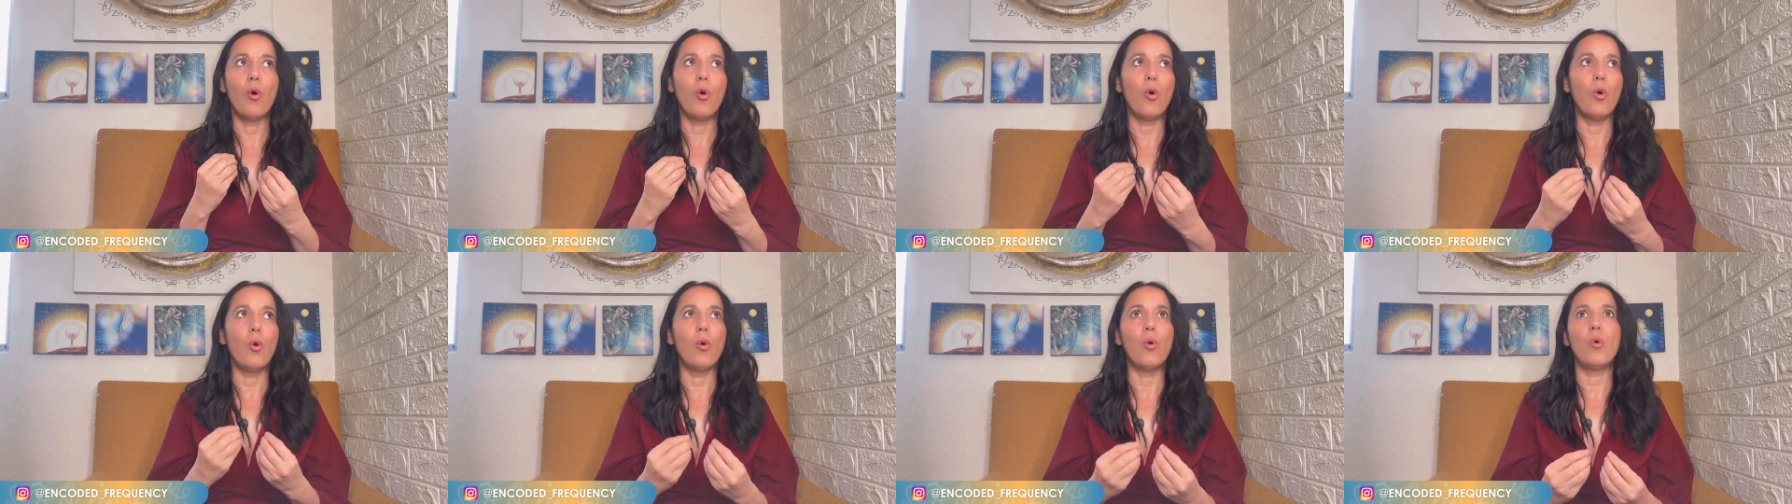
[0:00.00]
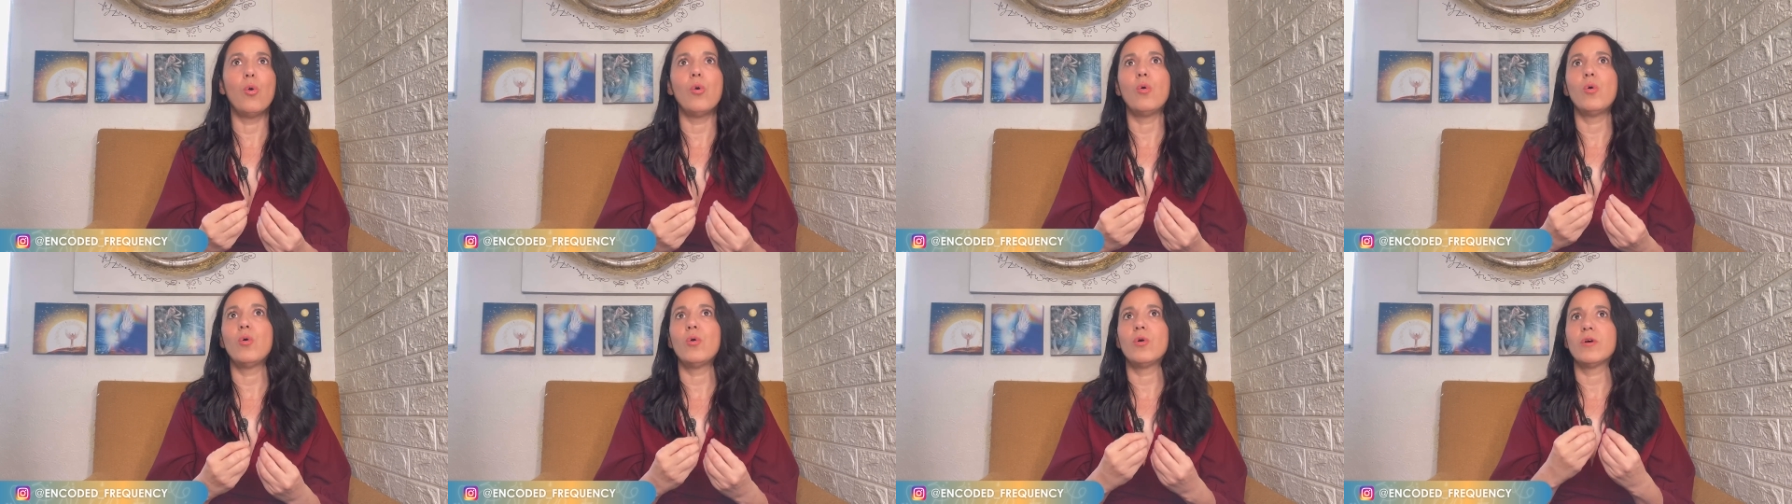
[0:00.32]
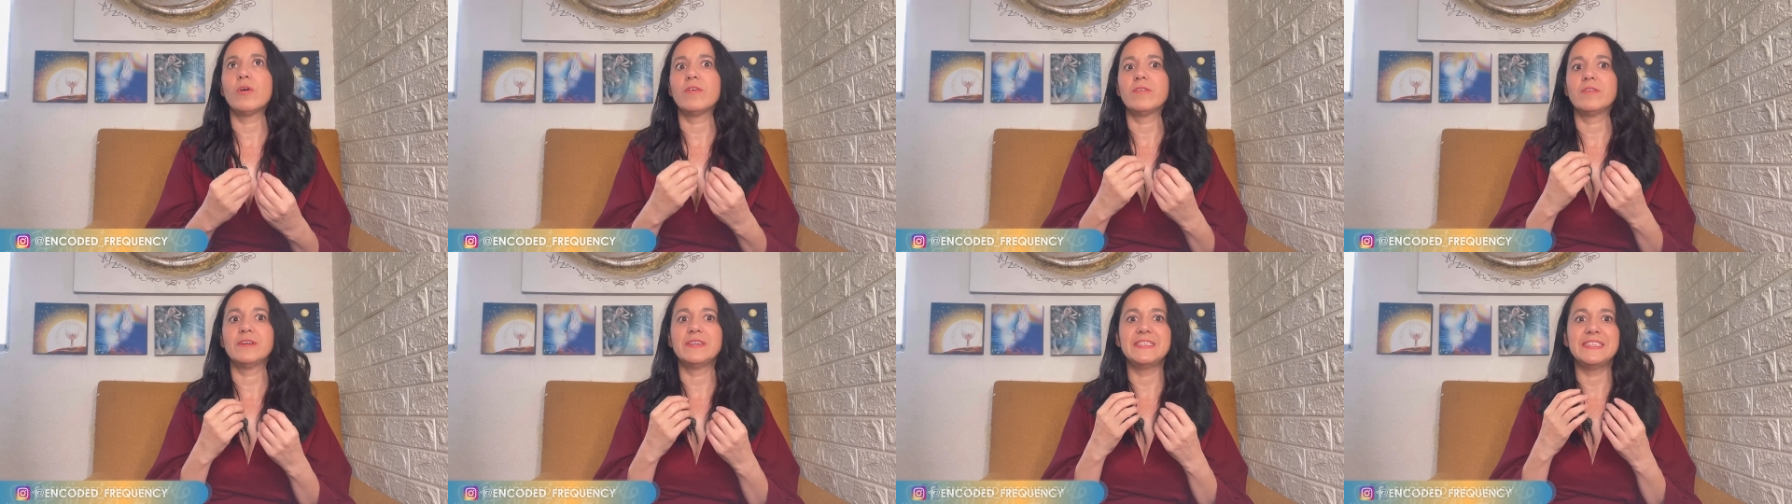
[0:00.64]

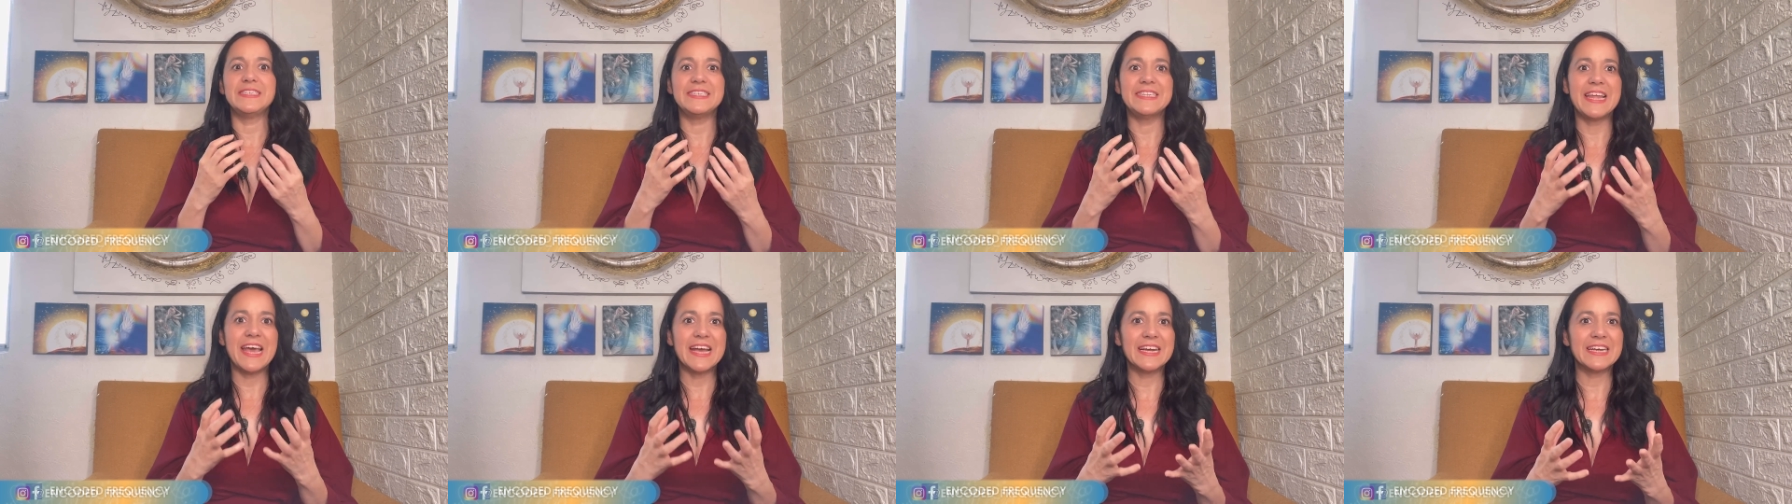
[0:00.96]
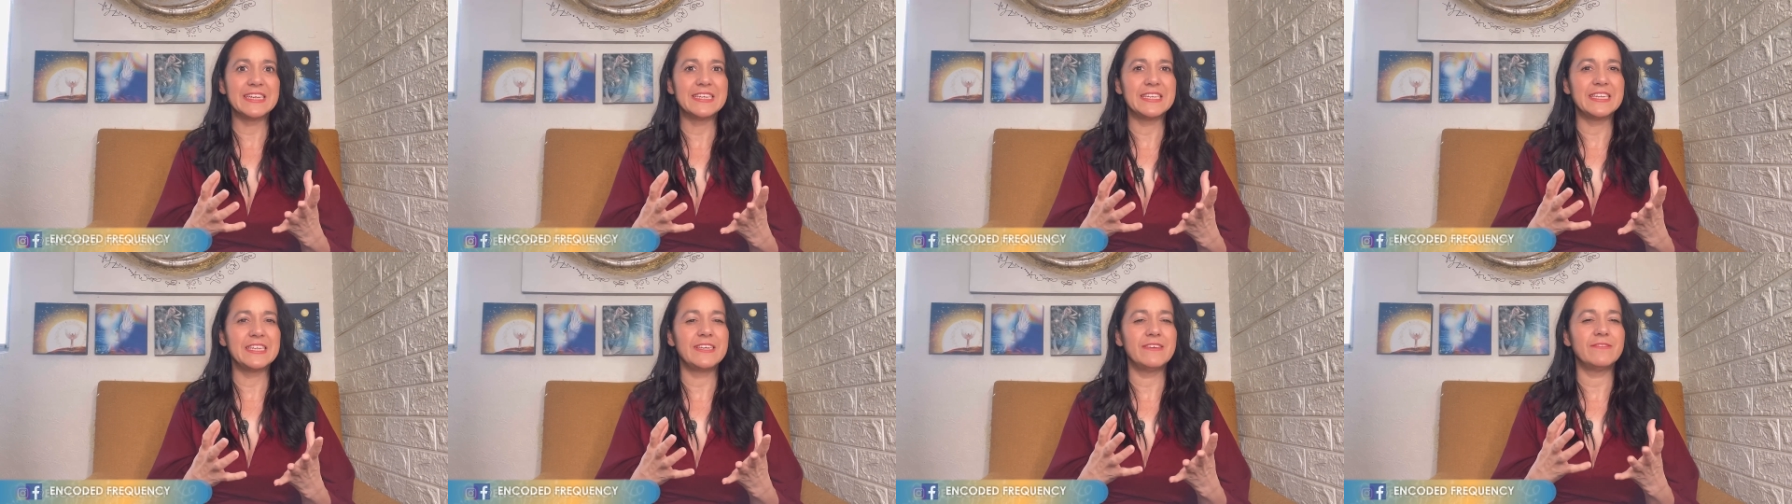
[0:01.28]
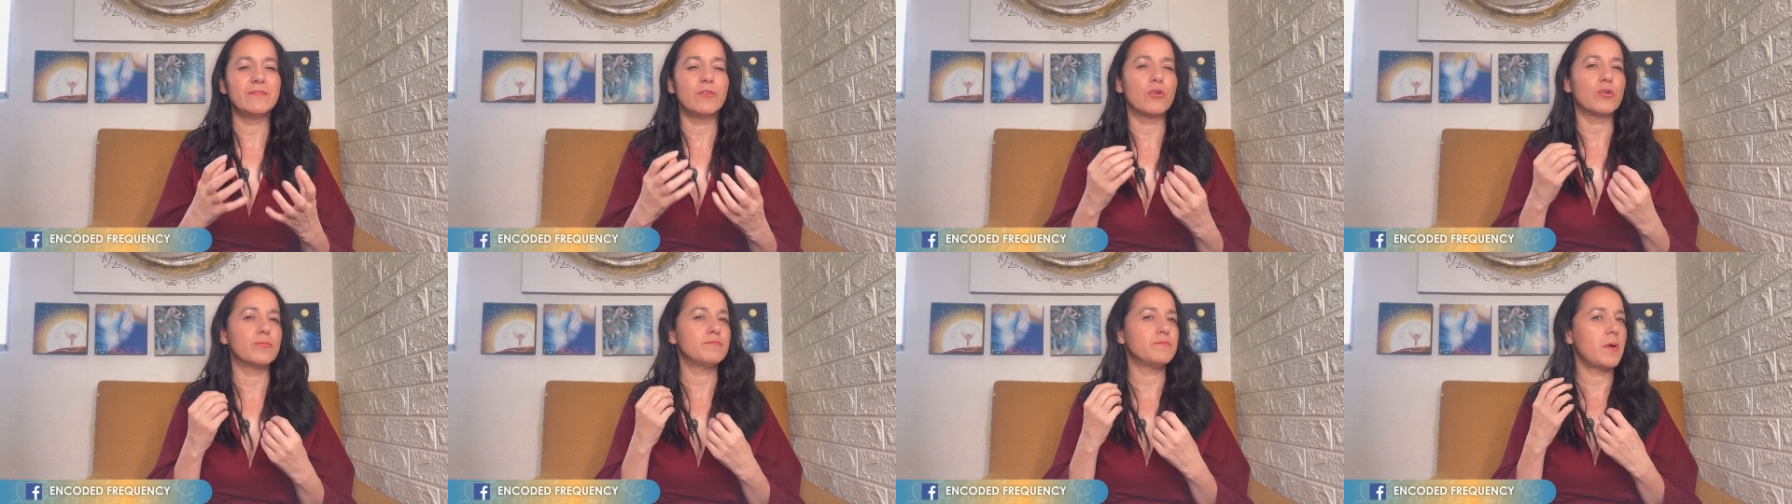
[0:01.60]
or
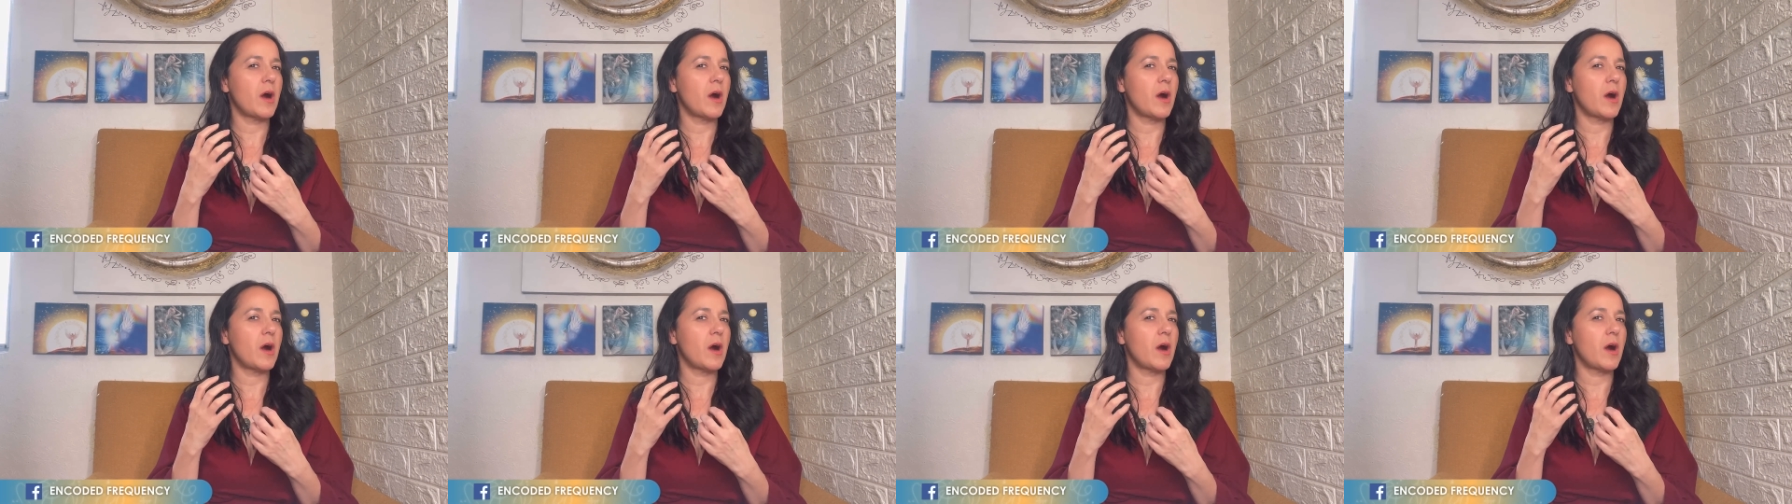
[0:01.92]
negative or